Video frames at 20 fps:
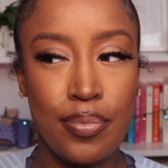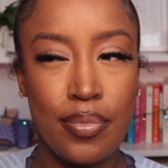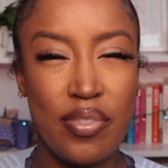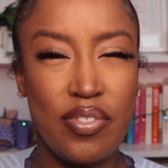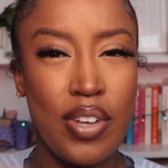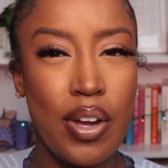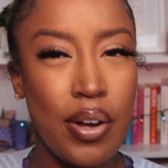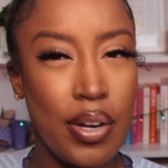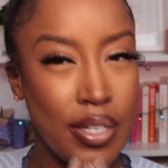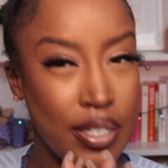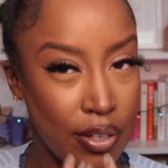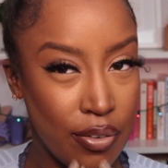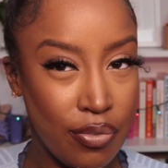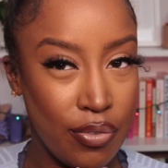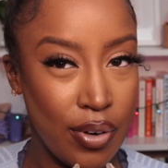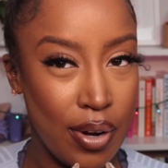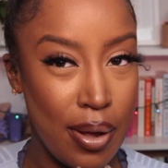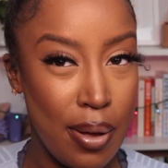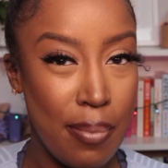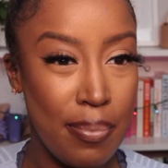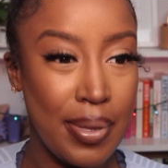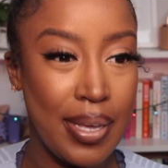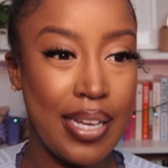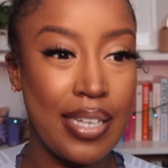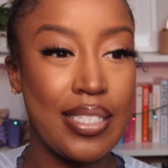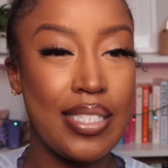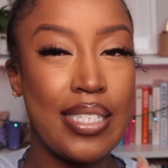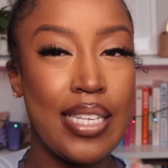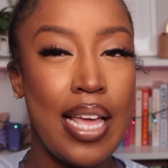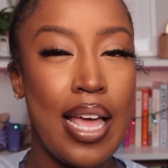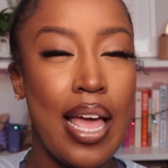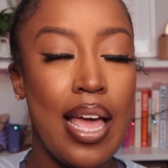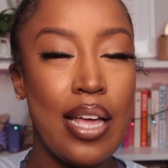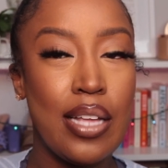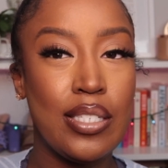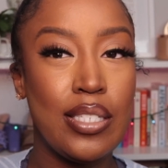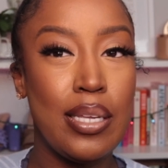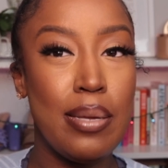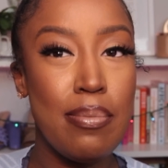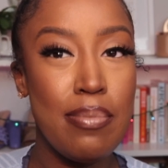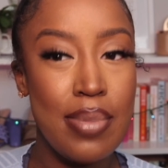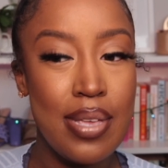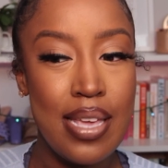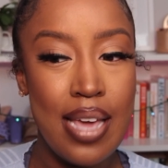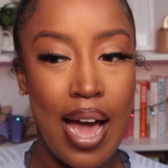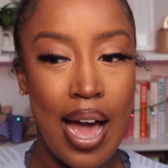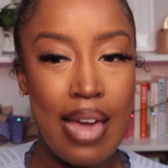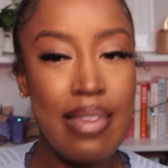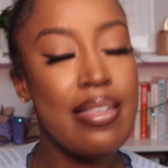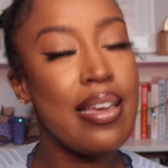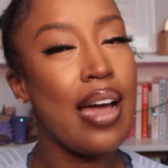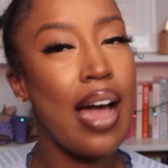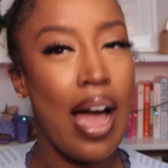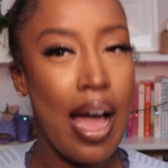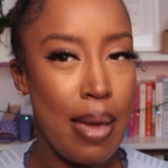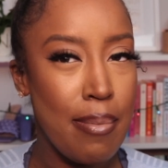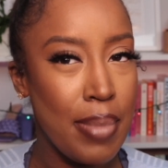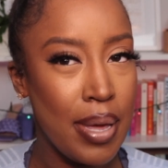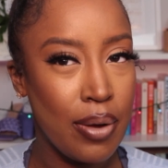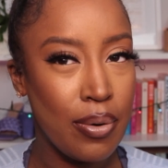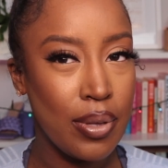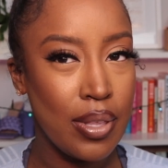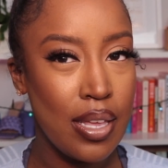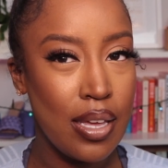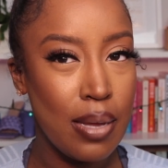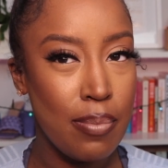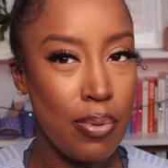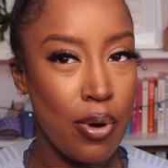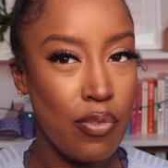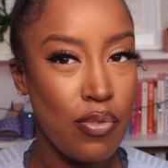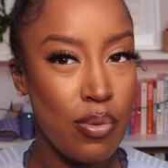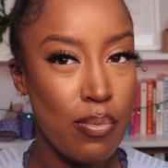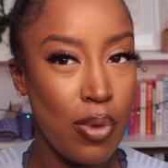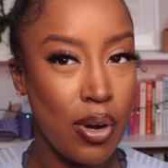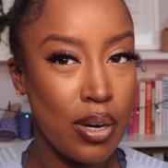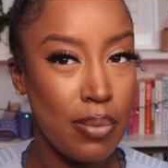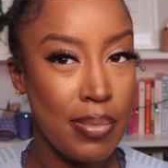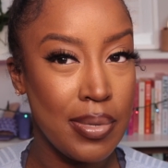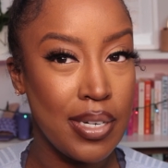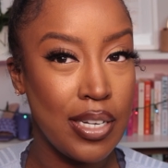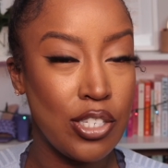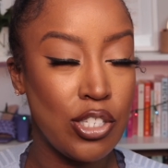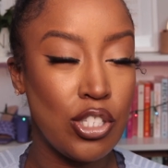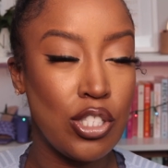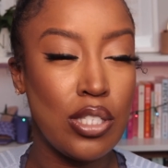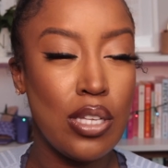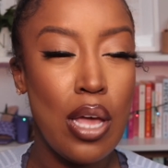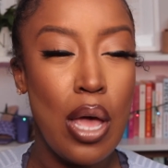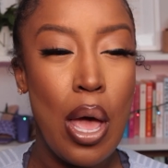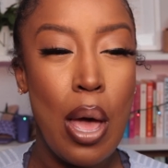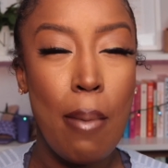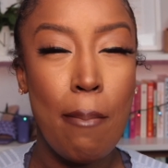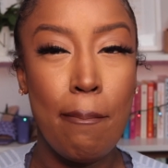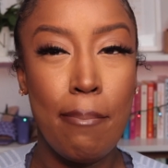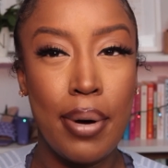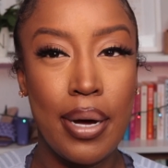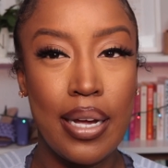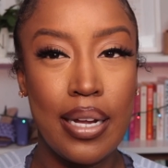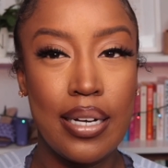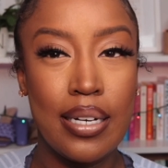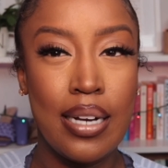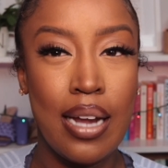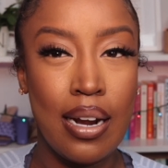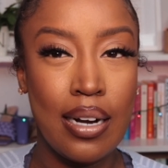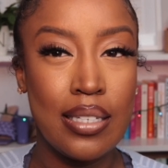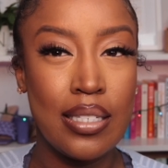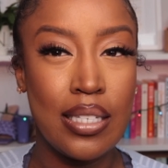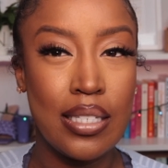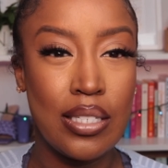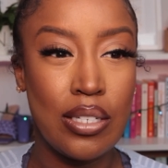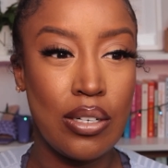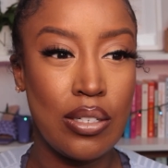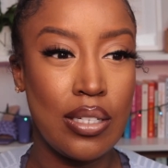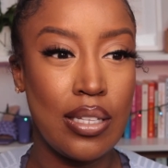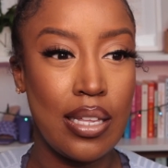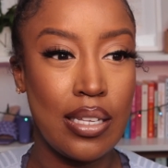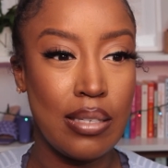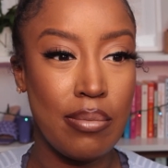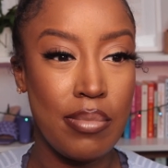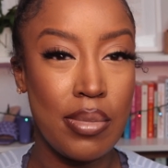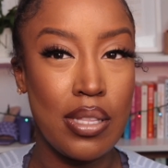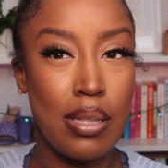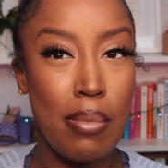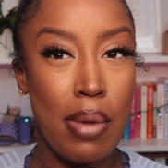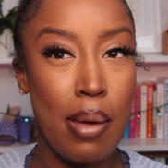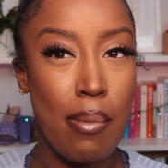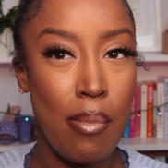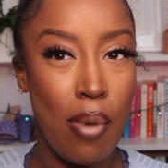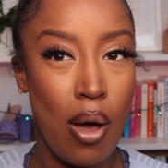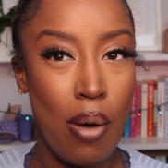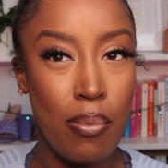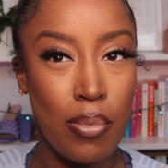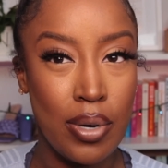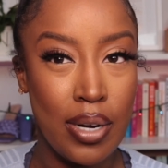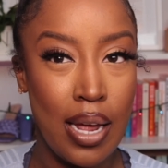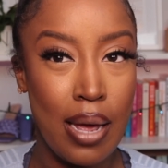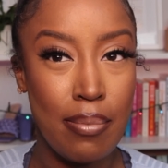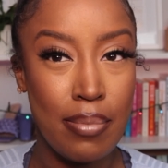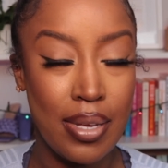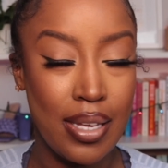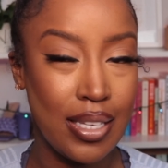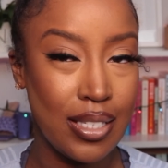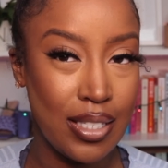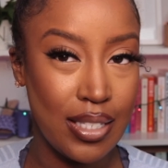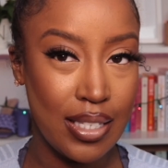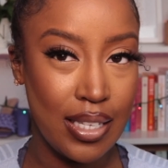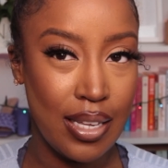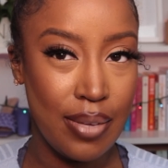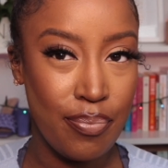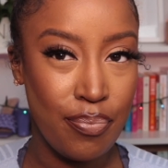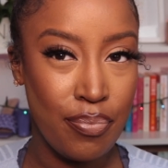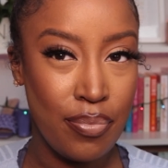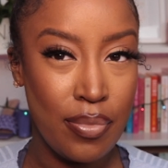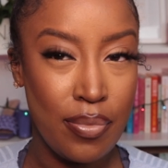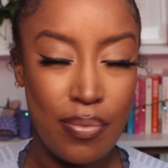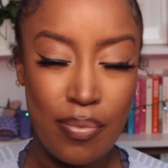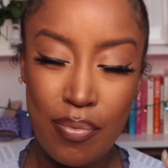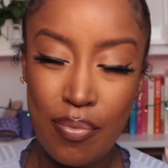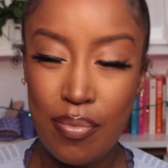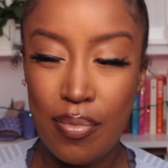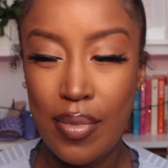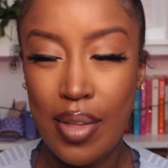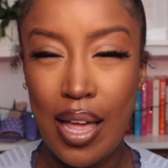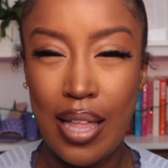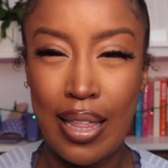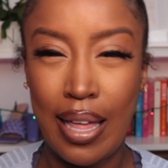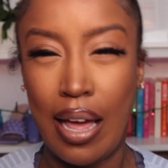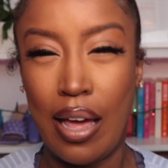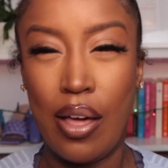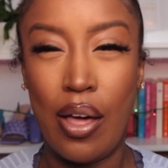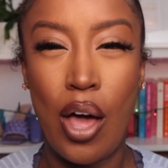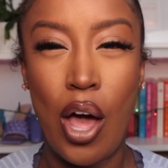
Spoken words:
very different. Because to me, I think I make really good perfume recommendations, but not necessarily like something that my mom would get me is like